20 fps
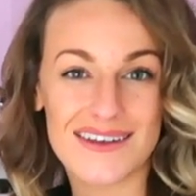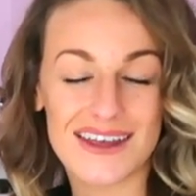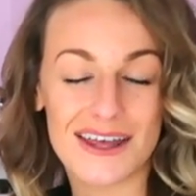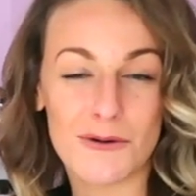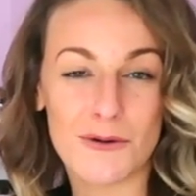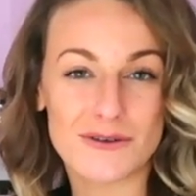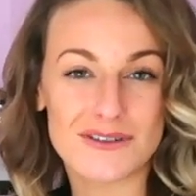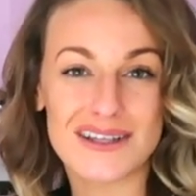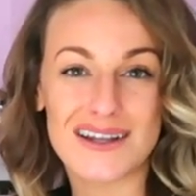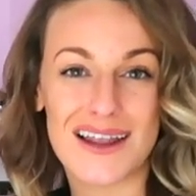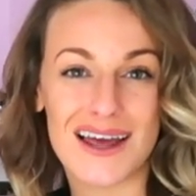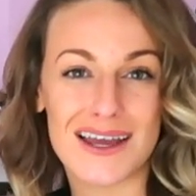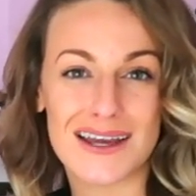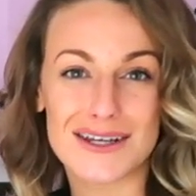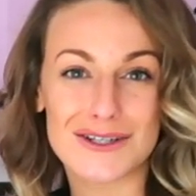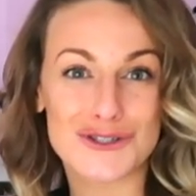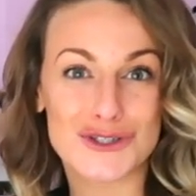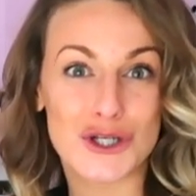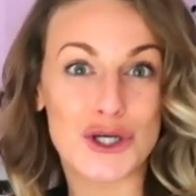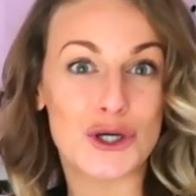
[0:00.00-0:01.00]
It wasn't
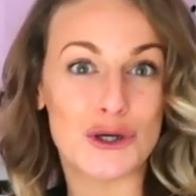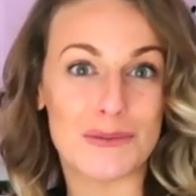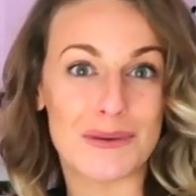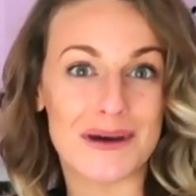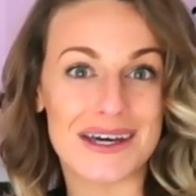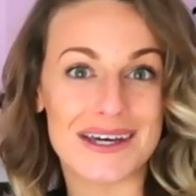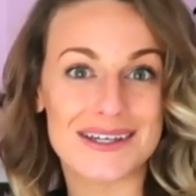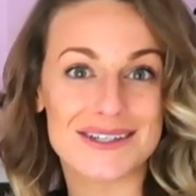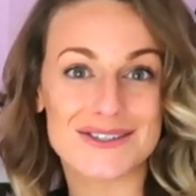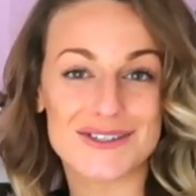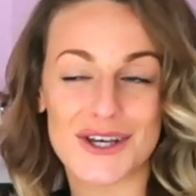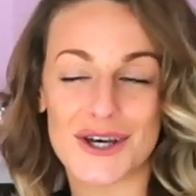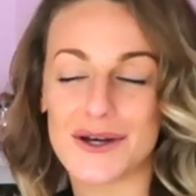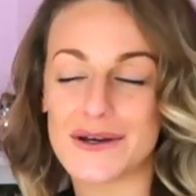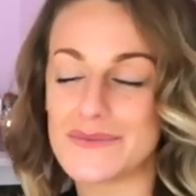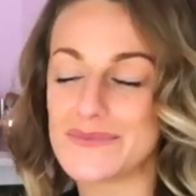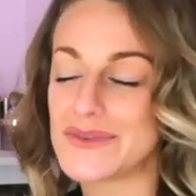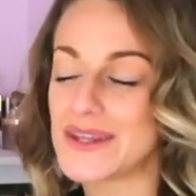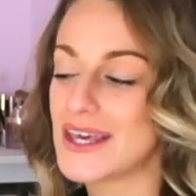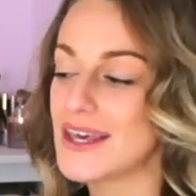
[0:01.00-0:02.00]
like too big.
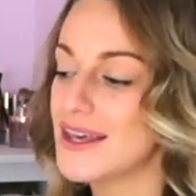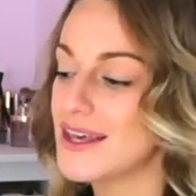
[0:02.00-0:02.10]
So